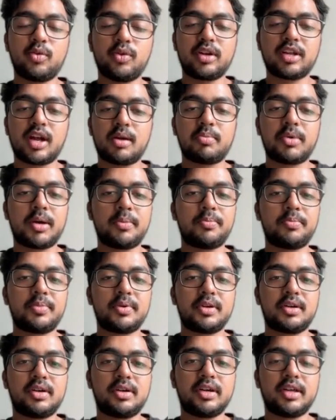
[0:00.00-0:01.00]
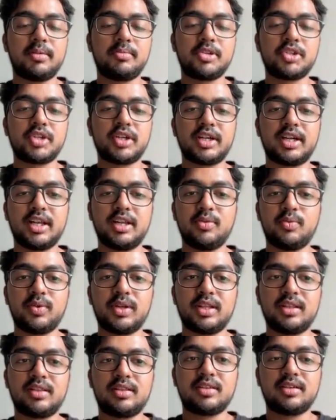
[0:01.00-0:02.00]
could come up immediately
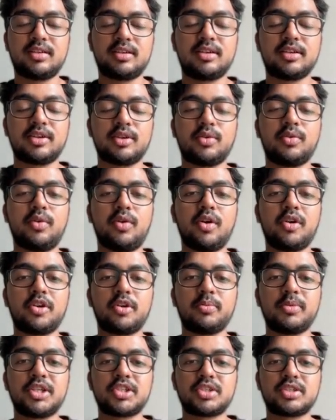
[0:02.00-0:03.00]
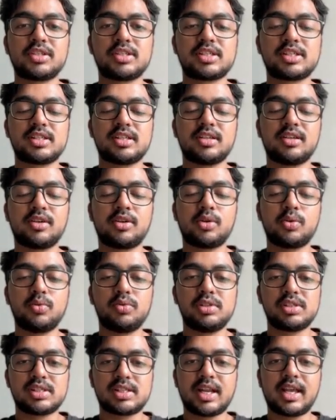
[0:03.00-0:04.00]
with automations
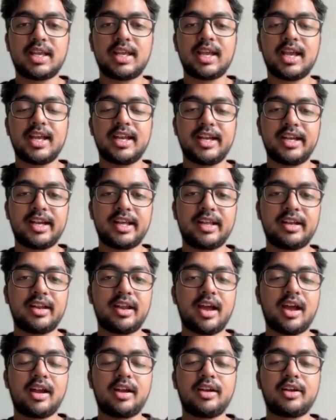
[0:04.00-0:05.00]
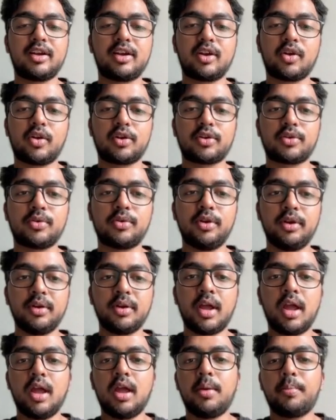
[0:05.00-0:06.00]
tools like N8N and Claude Code.
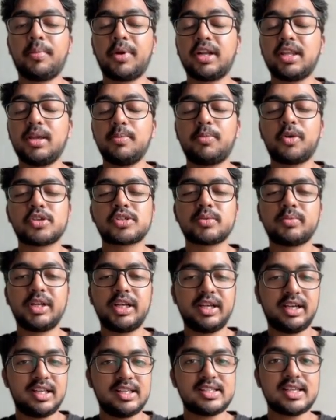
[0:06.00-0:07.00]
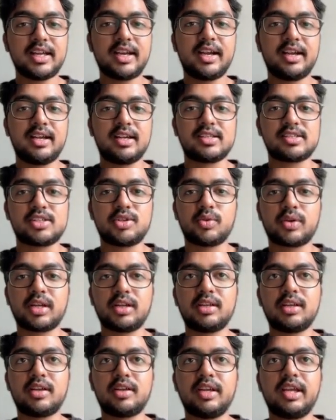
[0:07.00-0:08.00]
But the possibilities are endless. You
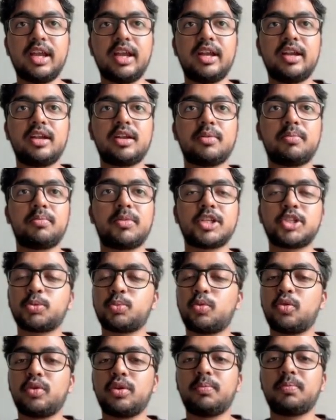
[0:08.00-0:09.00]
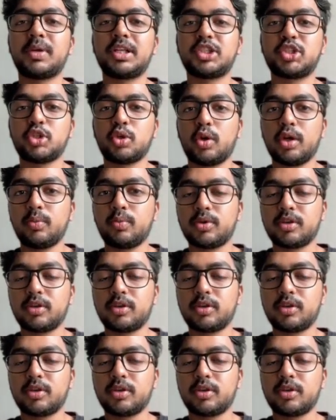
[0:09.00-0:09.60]
can create much more mature